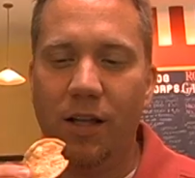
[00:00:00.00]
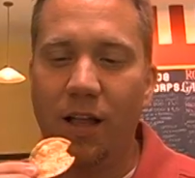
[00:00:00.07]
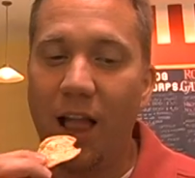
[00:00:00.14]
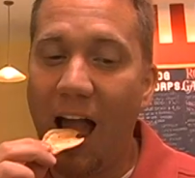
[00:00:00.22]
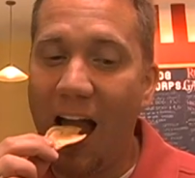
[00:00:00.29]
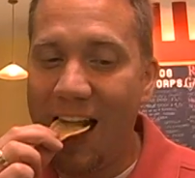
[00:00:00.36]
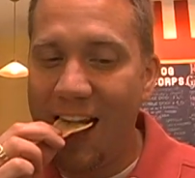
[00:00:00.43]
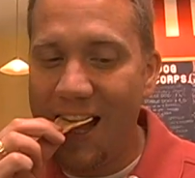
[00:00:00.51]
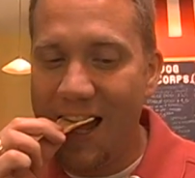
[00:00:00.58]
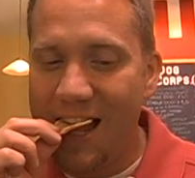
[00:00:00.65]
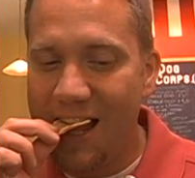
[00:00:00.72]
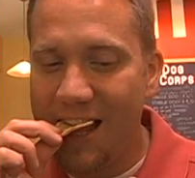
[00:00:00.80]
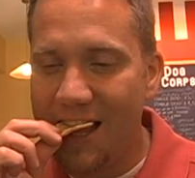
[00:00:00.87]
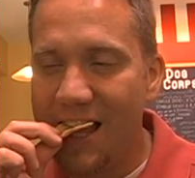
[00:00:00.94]
I'll be the guinea
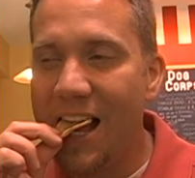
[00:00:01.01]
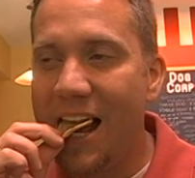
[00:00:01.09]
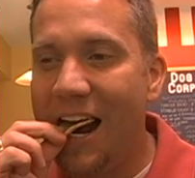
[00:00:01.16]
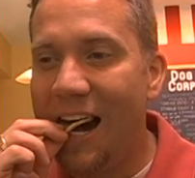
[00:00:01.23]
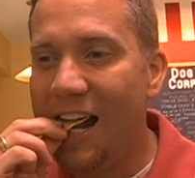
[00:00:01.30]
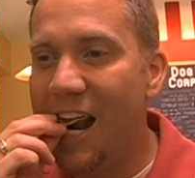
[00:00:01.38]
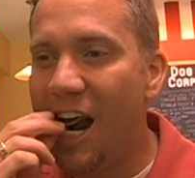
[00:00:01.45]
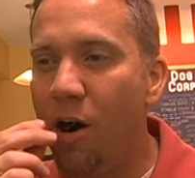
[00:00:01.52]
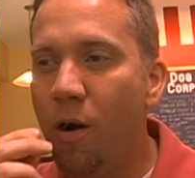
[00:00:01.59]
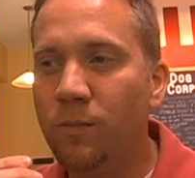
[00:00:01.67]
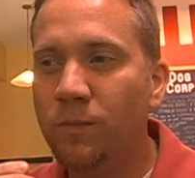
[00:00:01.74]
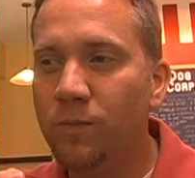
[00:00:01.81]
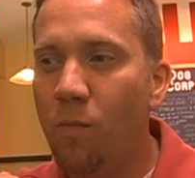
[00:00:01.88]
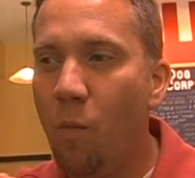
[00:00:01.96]
pig. I'm
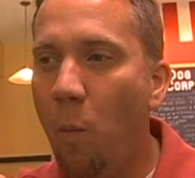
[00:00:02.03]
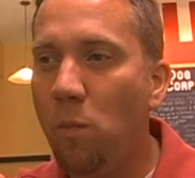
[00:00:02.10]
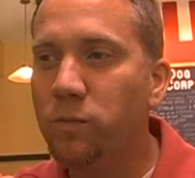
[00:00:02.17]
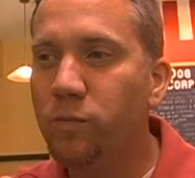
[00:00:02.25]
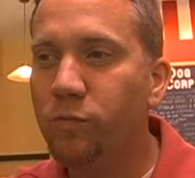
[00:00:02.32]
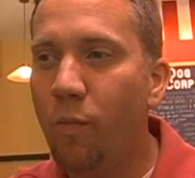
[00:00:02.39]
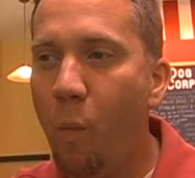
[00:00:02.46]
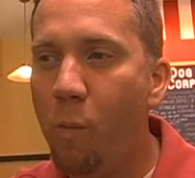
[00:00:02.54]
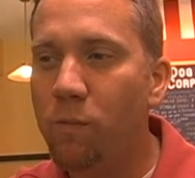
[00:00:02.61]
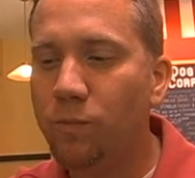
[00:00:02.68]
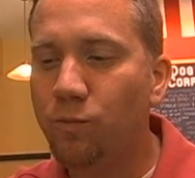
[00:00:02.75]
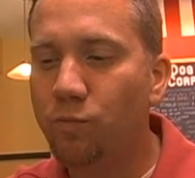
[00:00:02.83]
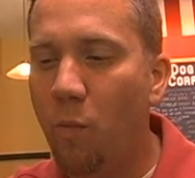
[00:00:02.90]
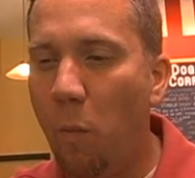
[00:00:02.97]
trying to share
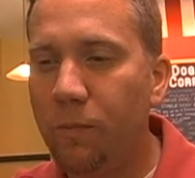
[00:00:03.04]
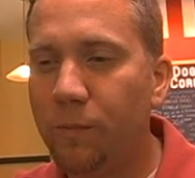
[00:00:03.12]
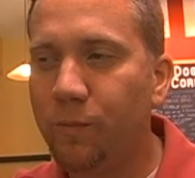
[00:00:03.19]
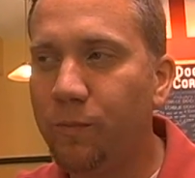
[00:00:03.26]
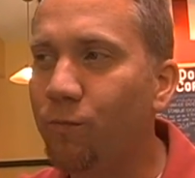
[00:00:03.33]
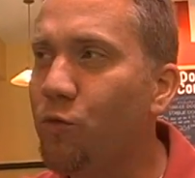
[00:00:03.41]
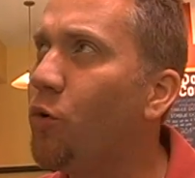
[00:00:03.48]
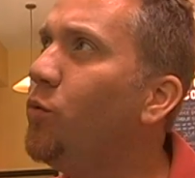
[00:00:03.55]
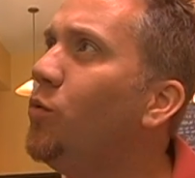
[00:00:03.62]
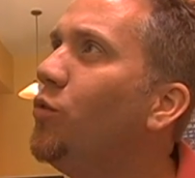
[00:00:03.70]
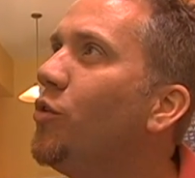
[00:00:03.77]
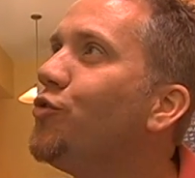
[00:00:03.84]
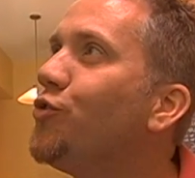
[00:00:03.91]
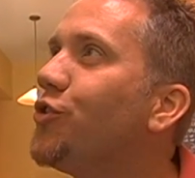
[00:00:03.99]
places that I
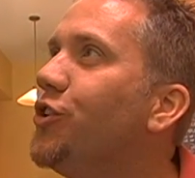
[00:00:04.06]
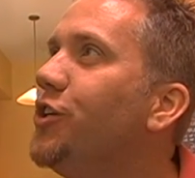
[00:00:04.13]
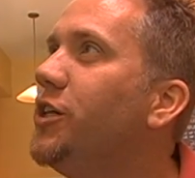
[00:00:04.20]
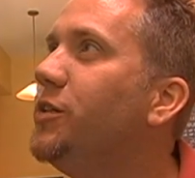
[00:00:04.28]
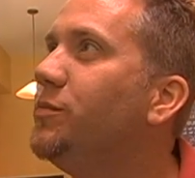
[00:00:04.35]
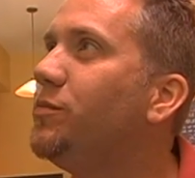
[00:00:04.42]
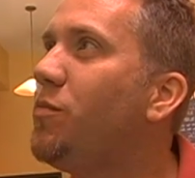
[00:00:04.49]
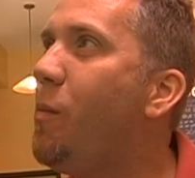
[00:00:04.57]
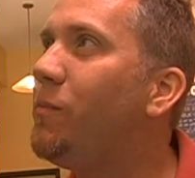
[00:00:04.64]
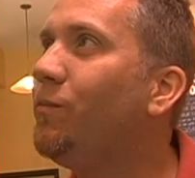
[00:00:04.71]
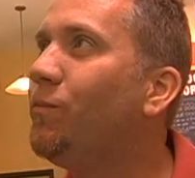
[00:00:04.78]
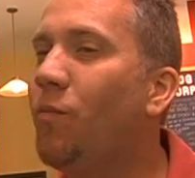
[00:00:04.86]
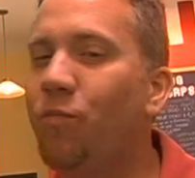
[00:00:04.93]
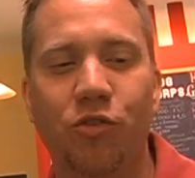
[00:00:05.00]
enjoy, and it's
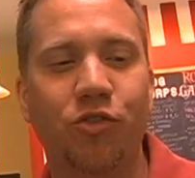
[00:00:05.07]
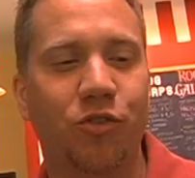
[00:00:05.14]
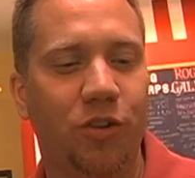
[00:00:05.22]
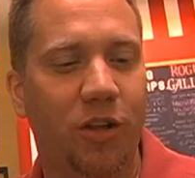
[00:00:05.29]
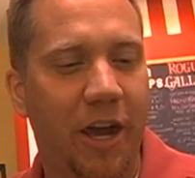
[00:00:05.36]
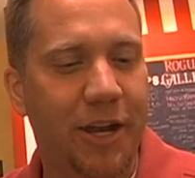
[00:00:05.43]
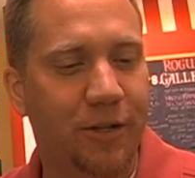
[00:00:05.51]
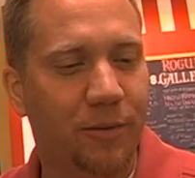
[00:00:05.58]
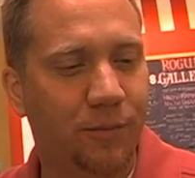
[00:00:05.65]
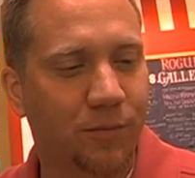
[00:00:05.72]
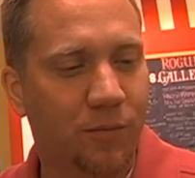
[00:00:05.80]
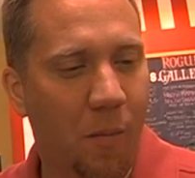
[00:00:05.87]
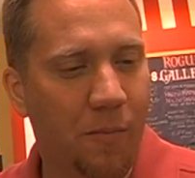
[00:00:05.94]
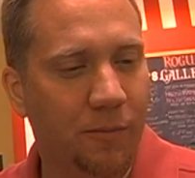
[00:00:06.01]
my
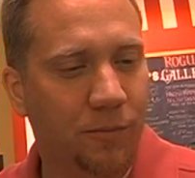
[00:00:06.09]
tastes, it's